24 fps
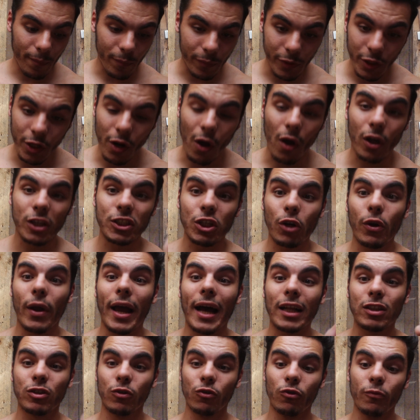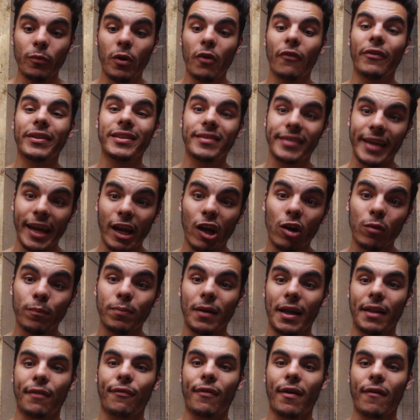you know, show you how to remove a tail
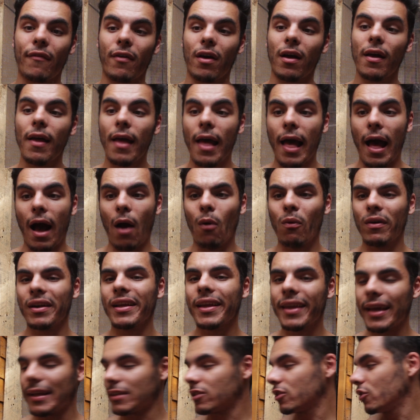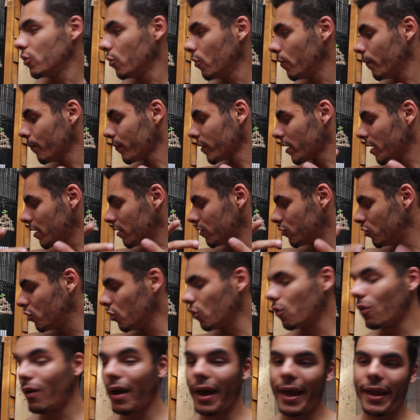blood feather. I want to get to
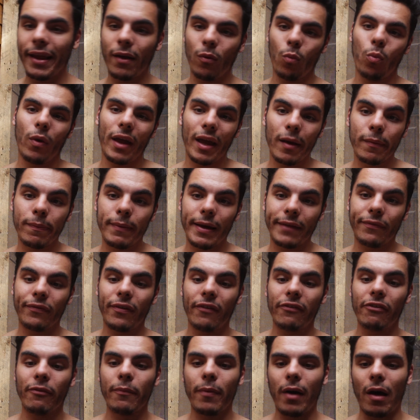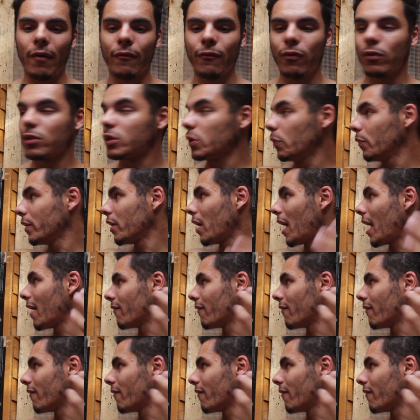do a wing blood feather, but unfortunately we don't